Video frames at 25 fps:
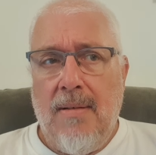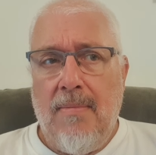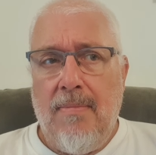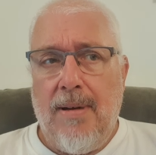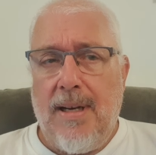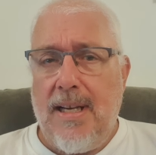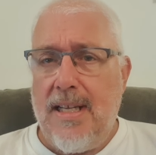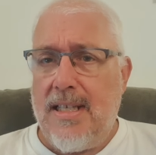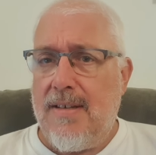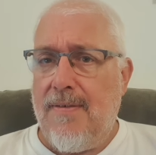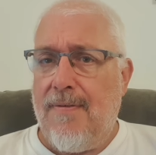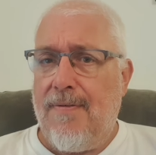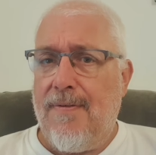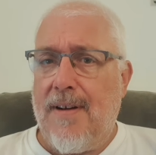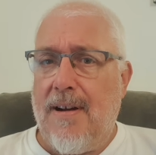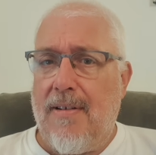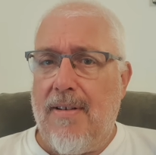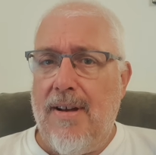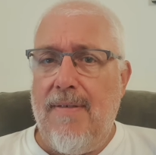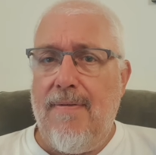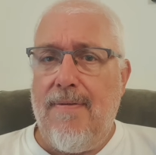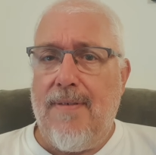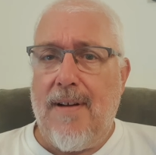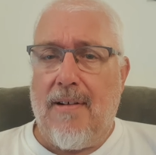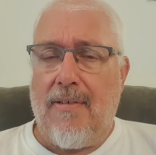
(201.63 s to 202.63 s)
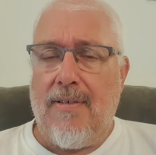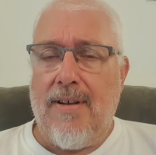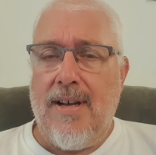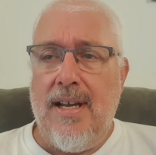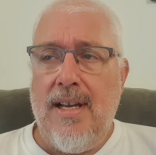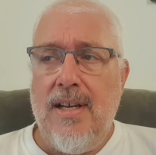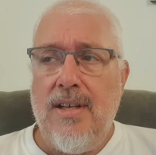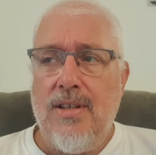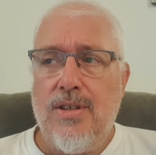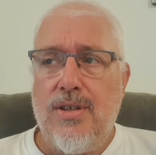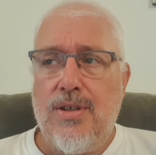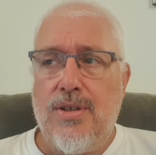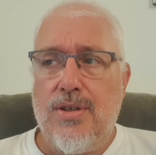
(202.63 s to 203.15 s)
But it's a very,
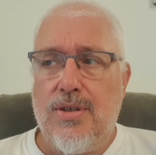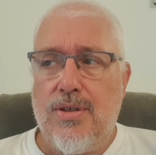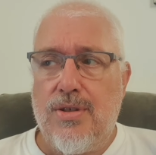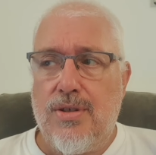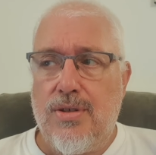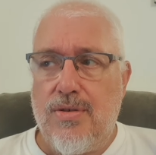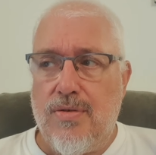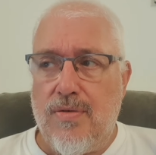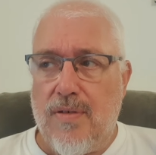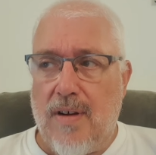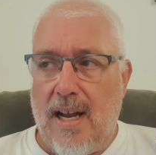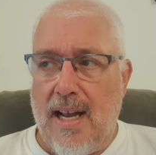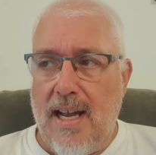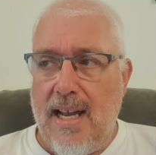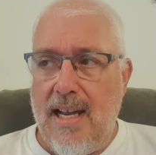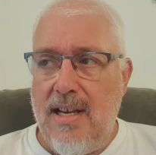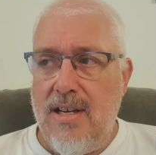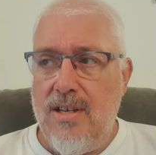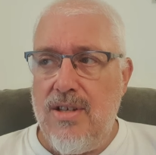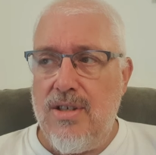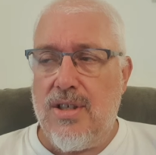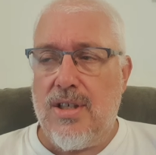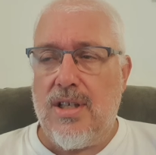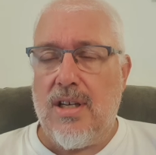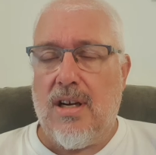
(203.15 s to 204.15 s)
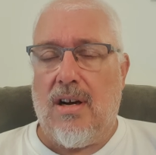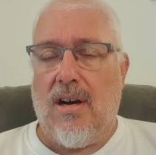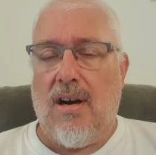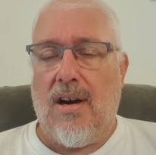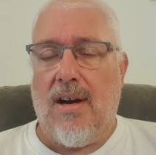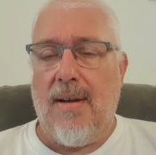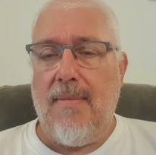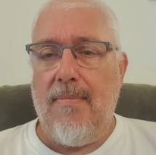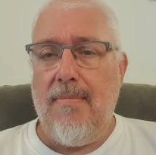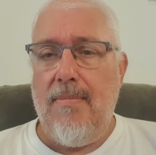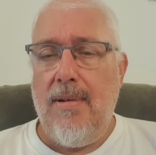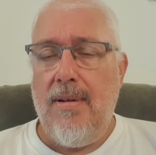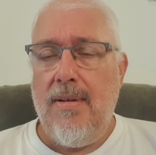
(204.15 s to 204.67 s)
very strange
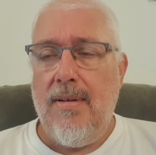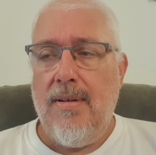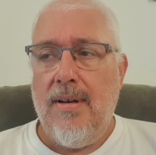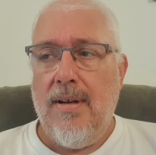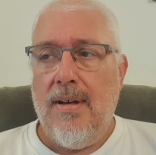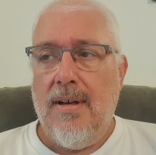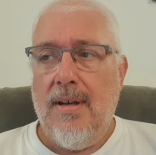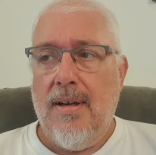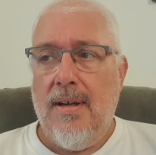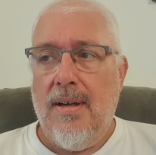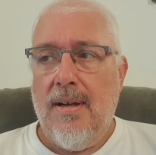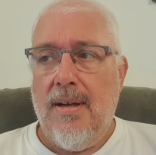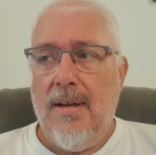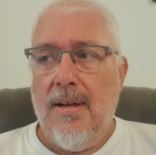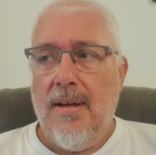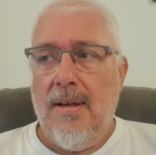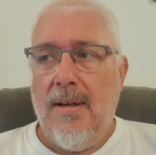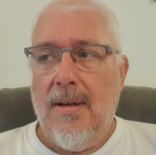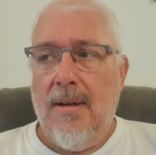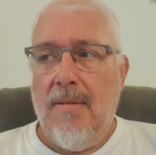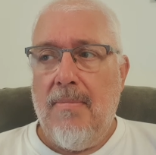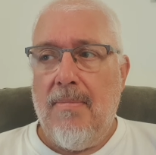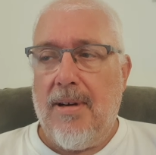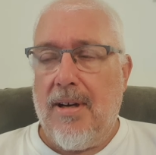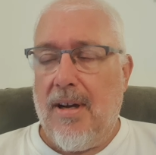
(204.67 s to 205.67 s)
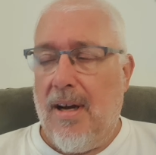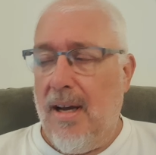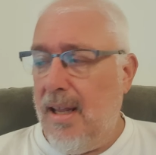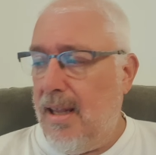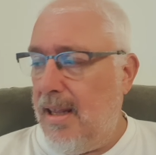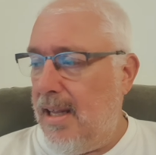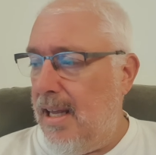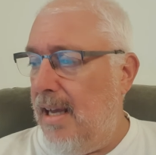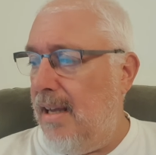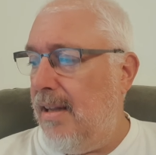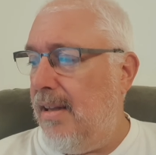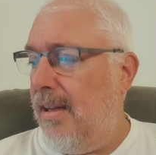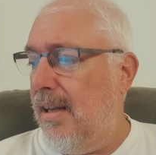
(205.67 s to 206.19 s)
time. But I
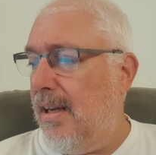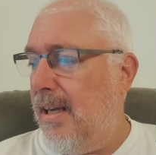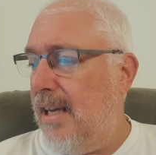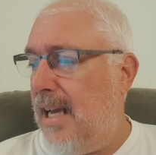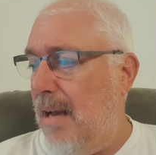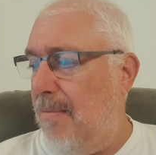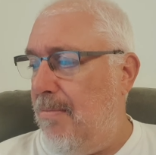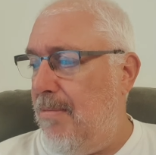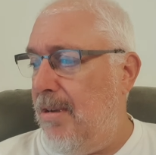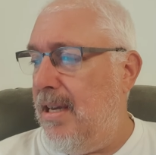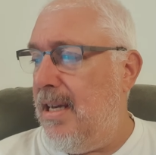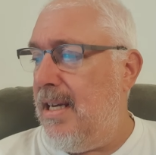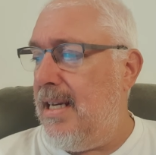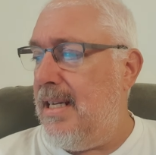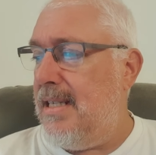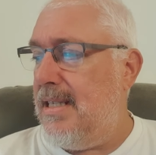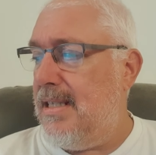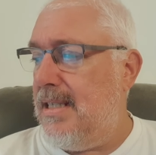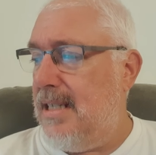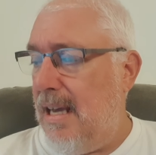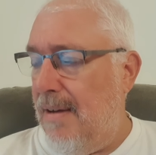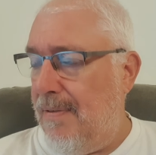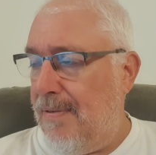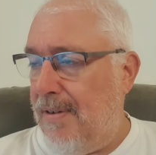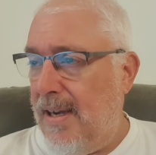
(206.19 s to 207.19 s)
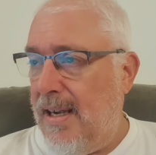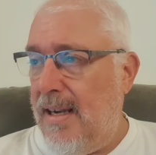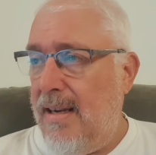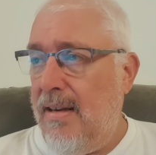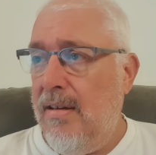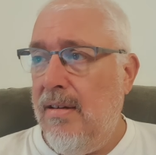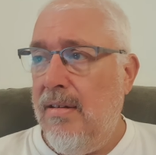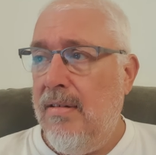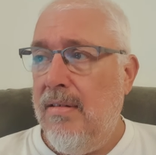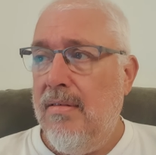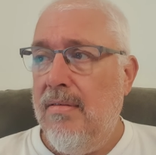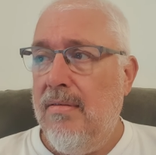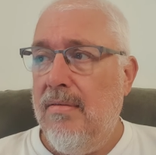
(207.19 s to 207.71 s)
think that Kemi is giving
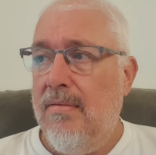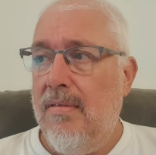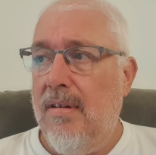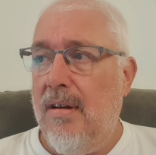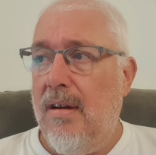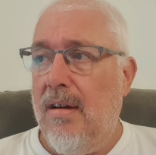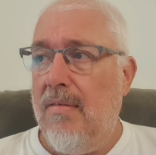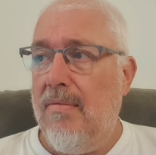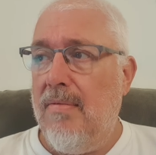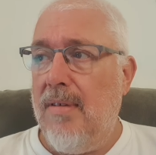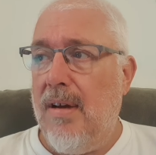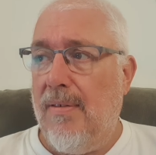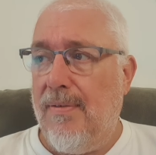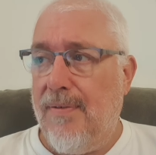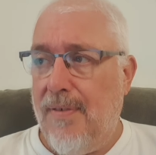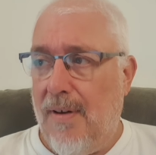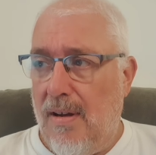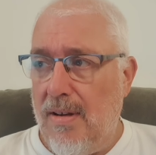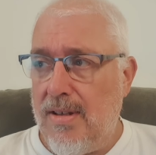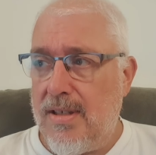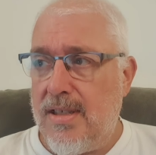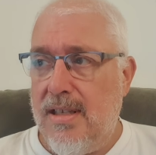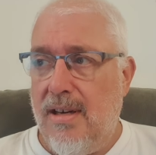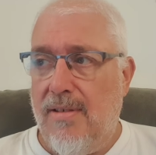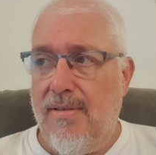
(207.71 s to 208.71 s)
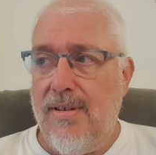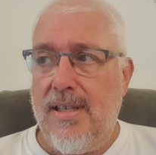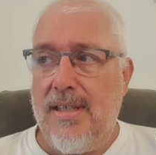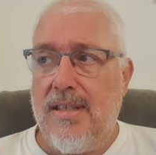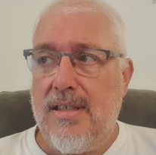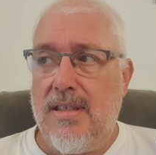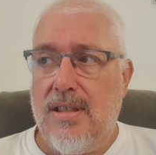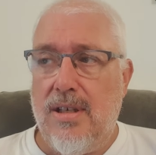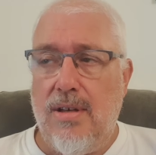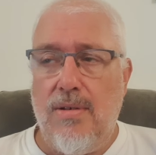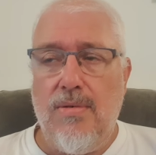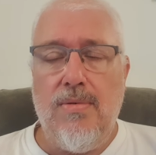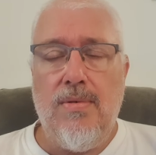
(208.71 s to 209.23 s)
advance notice
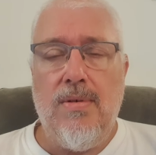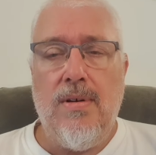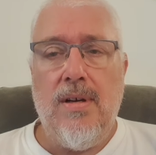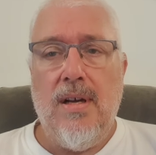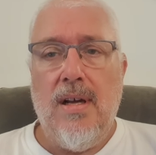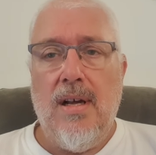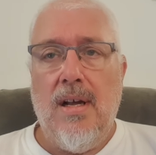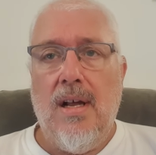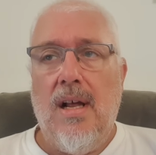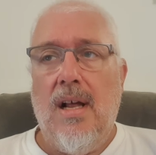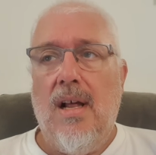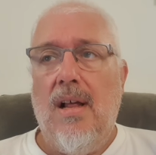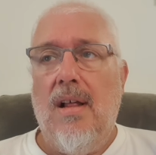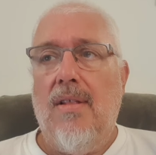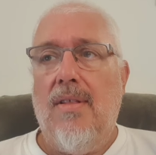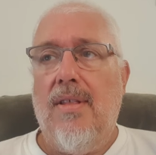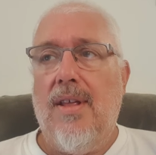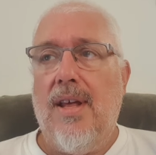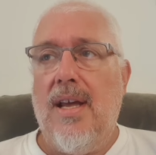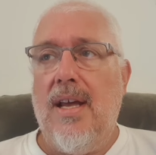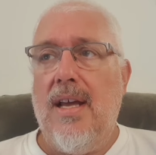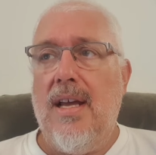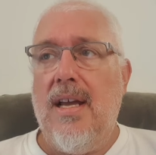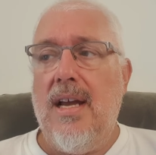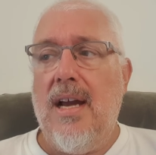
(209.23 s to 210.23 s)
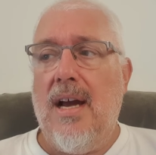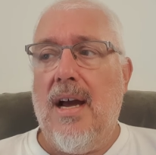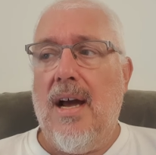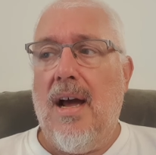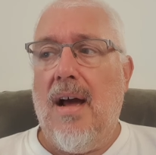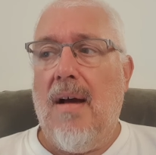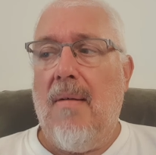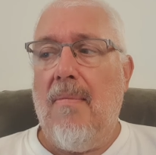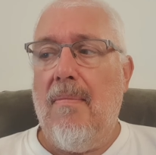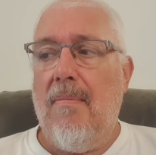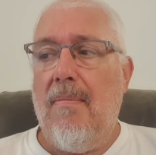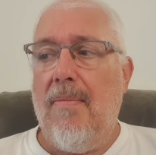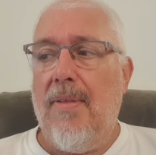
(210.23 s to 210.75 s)
to
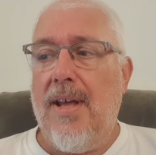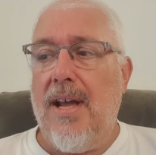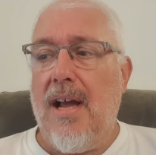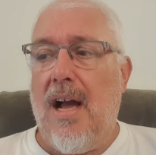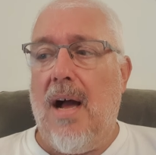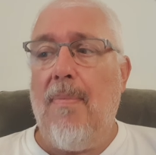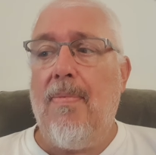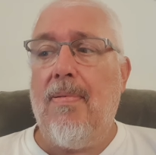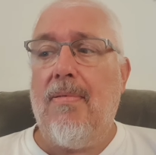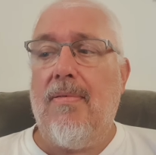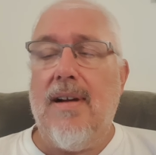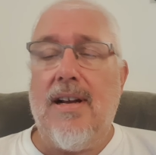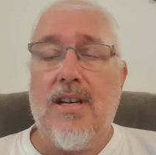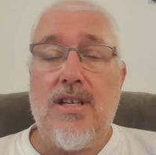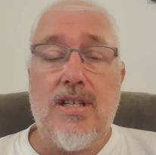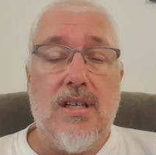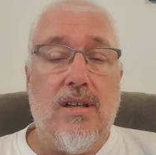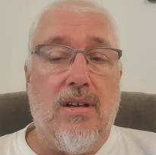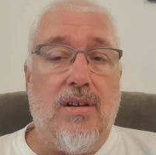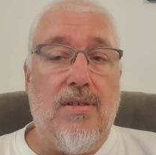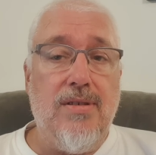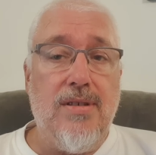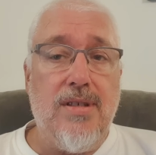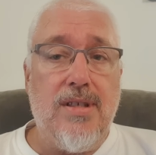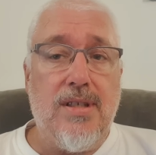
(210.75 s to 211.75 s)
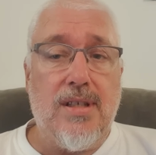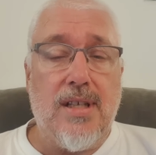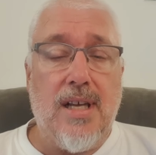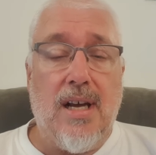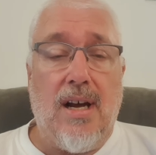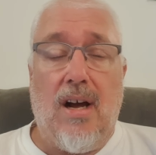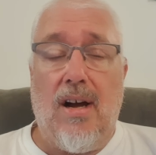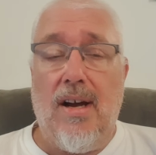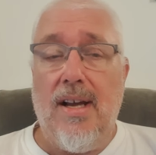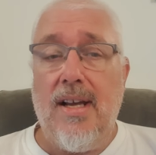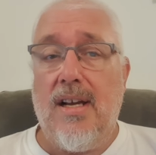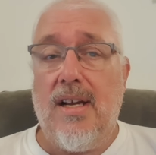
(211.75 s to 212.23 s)
the upper echelons, the